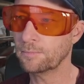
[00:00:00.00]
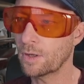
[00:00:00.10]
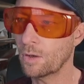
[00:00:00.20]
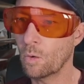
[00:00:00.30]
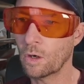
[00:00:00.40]

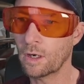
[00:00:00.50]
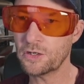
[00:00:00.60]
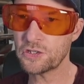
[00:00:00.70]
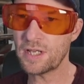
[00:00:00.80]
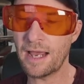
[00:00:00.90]
or
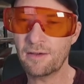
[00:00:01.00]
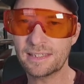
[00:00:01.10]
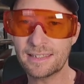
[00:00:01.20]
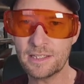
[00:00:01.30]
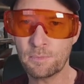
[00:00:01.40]
just
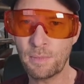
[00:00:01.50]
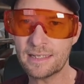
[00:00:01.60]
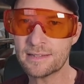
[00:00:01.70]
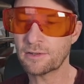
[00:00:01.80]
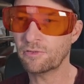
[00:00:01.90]
having these
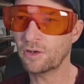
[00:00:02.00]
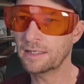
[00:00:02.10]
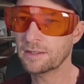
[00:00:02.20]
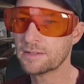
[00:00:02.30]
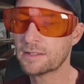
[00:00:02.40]
basic
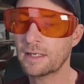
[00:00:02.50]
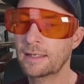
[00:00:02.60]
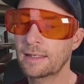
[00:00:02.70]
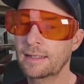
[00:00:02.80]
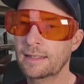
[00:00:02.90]
files,
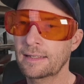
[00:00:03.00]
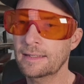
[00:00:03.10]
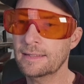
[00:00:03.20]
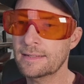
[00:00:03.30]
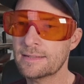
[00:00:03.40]

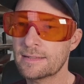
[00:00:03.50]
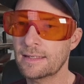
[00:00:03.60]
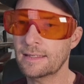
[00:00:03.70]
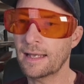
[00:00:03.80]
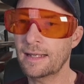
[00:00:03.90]
is
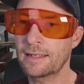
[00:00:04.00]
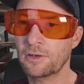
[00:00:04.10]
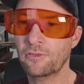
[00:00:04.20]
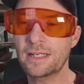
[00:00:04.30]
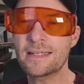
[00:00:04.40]
that
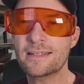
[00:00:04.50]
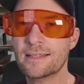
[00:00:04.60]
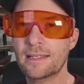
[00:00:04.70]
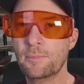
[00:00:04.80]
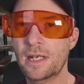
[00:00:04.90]
they're
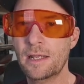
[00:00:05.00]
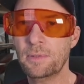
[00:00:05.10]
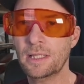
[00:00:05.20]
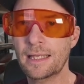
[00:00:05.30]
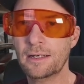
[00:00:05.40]
easily
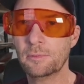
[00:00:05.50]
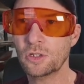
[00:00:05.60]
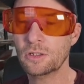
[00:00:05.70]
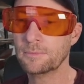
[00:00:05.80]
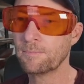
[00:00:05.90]

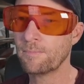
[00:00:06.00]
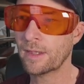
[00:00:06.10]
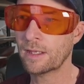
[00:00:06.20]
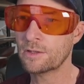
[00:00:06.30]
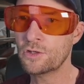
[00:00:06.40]
manipulatable
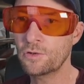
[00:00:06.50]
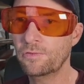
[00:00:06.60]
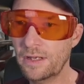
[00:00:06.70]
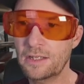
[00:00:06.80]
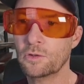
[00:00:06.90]
to
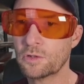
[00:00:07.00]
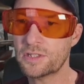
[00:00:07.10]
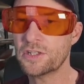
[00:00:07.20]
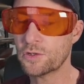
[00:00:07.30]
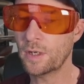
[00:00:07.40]
fit your
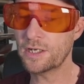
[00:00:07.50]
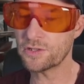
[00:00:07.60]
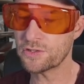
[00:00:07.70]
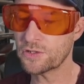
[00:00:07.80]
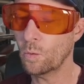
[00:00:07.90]

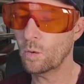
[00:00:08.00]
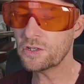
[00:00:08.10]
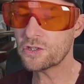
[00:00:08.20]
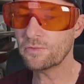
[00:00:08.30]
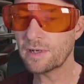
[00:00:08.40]
situation. So
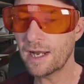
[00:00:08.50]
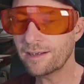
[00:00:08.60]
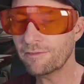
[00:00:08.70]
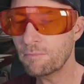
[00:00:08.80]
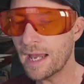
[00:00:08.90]
once you've
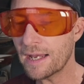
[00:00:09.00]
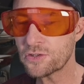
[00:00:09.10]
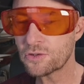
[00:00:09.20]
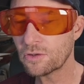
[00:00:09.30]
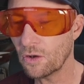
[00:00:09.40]
kind of
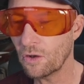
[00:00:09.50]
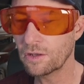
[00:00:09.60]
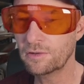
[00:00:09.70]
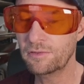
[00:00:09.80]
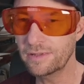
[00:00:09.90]
mastered
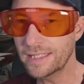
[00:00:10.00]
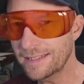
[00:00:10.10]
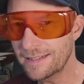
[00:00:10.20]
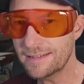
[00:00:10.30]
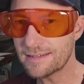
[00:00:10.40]
all of
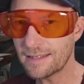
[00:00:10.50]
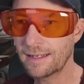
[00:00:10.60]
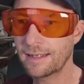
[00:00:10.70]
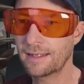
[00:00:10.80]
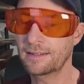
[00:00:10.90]
these,
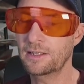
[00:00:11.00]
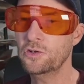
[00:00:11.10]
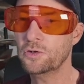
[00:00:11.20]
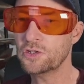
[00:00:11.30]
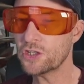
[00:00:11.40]
then
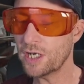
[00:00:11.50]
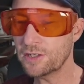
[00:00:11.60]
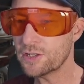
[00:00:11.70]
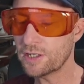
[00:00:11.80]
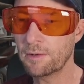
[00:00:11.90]
you can
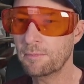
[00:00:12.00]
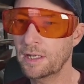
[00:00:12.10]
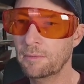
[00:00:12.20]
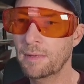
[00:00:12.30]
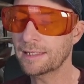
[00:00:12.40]
change them
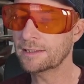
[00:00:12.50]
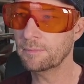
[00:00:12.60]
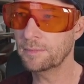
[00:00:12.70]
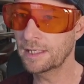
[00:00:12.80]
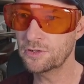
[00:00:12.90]
and make
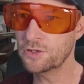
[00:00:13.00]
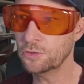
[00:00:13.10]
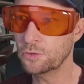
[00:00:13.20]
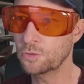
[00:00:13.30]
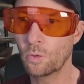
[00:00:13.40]
them
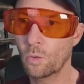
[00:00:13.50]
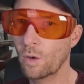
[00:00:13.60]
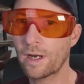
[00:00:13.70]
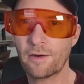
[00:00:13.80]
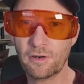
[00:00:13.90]
into
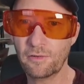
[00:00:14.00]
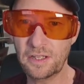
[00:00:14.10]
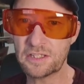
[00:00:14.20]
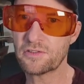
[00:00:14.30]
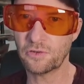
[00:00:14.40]
whatever
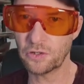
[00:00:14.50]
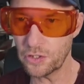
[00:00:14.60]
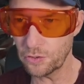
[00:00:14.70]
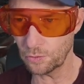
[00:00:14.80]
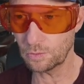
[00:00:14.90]
fits for
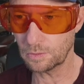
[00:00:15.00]
you.